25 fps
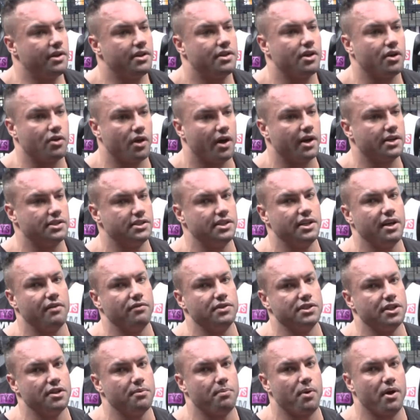The glycogen
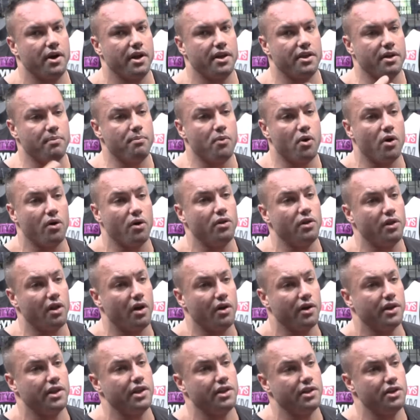levels in the body, the more and
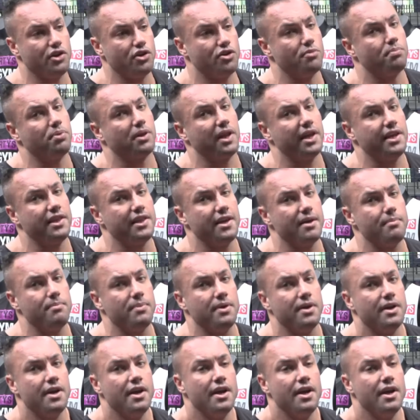longer that you deplete them,